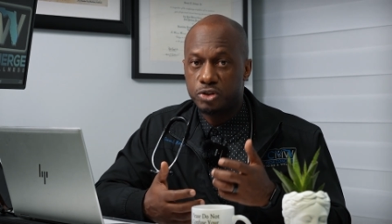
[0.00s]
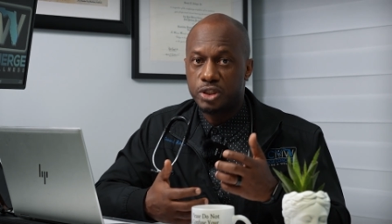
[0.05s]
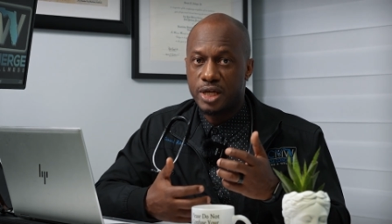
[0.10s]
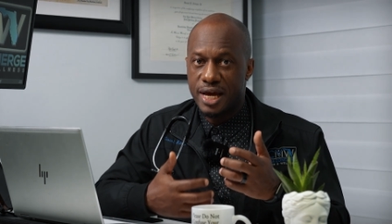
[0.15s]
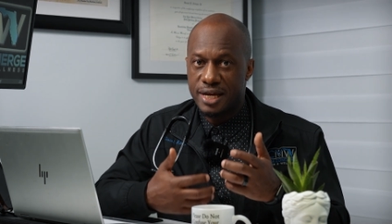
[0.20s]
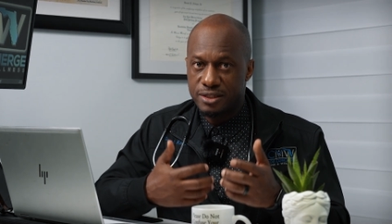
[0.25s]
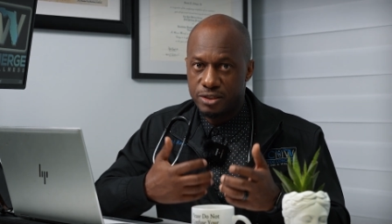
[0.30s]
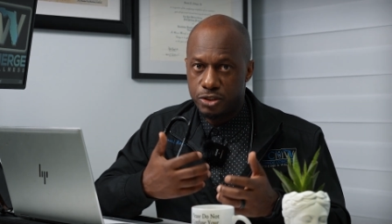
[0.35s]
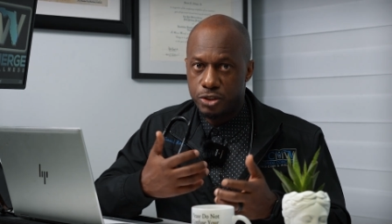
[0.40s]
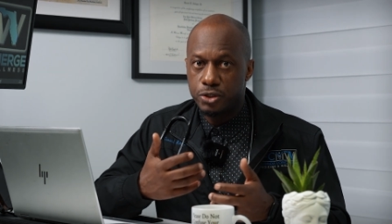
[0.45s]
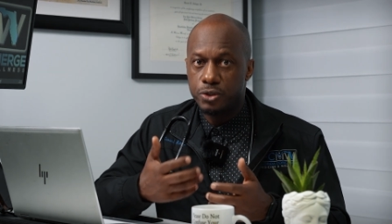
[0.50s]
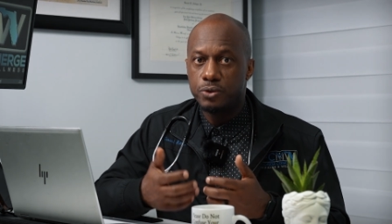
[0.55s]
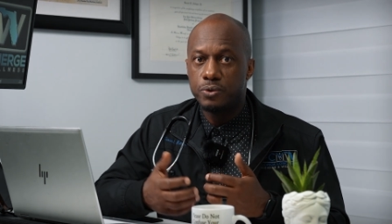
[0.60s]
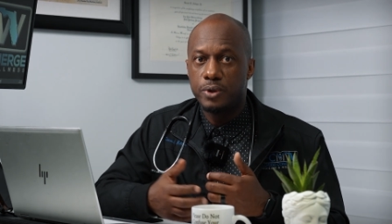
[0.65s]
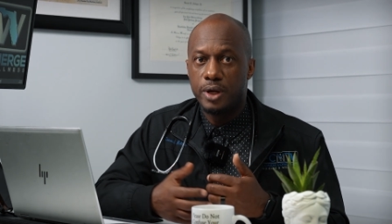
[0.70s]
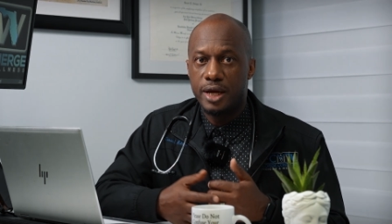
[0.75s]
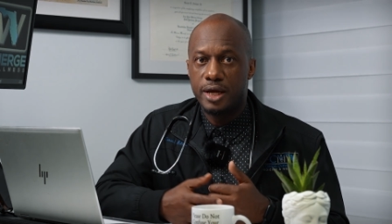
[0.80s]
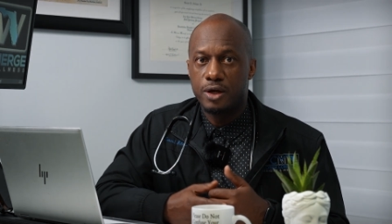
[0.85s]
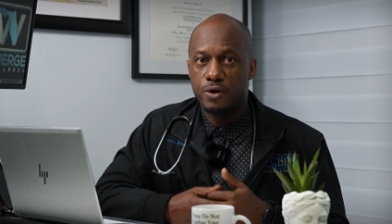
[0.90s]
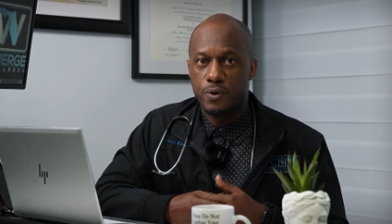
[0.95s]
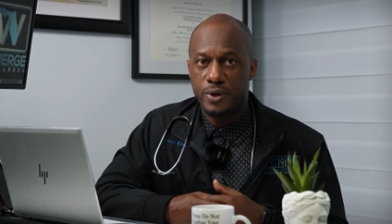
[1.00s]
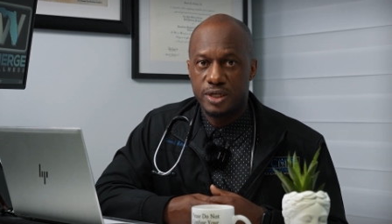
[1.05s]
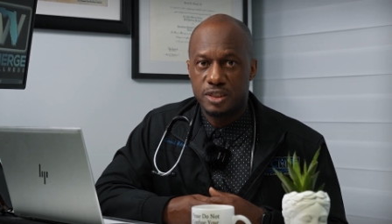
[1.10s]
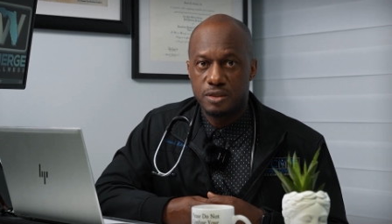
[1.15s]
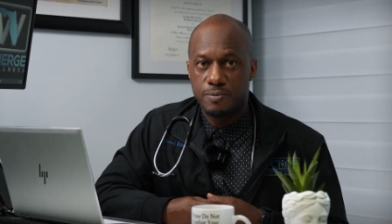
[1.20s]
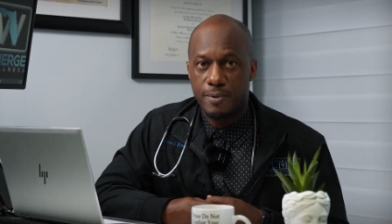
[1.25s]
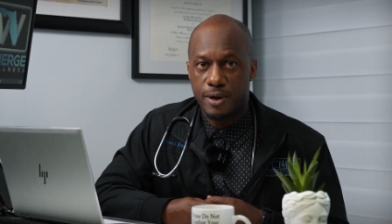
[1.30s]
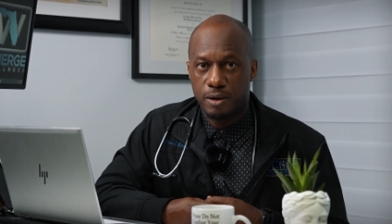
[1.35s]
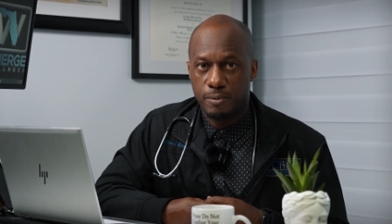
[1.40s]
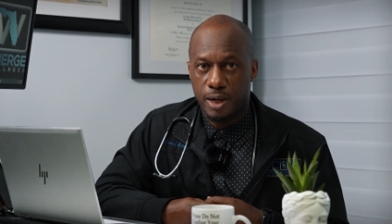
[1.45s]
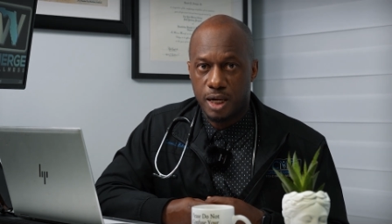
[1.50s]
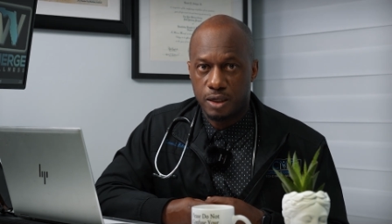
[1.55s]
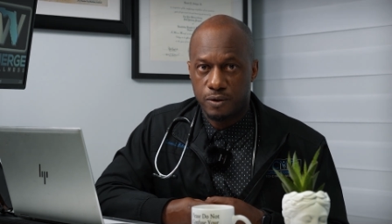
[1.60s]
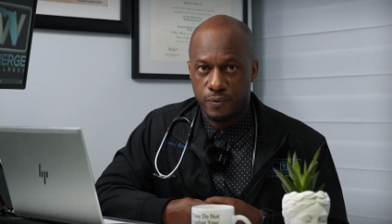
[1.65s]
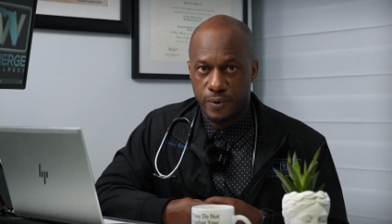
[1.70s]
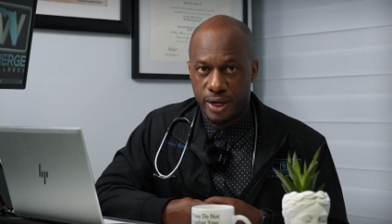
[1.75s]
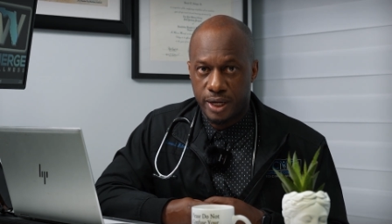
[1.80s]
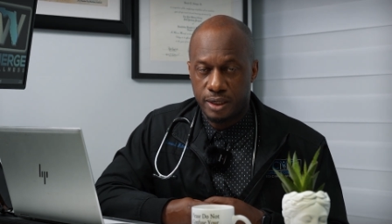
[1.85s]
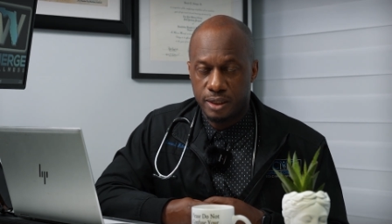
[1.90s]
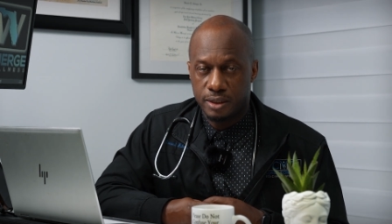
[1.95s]
tend to increase the metabolic
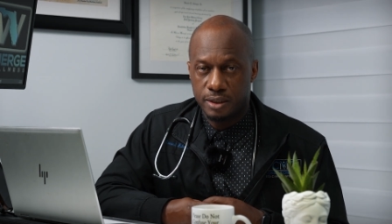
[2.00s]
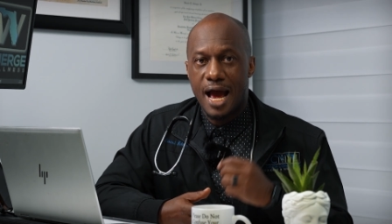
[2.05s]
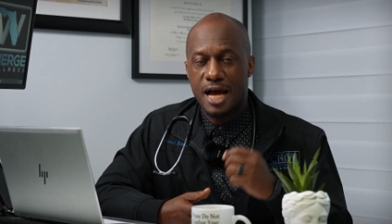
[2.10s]
rate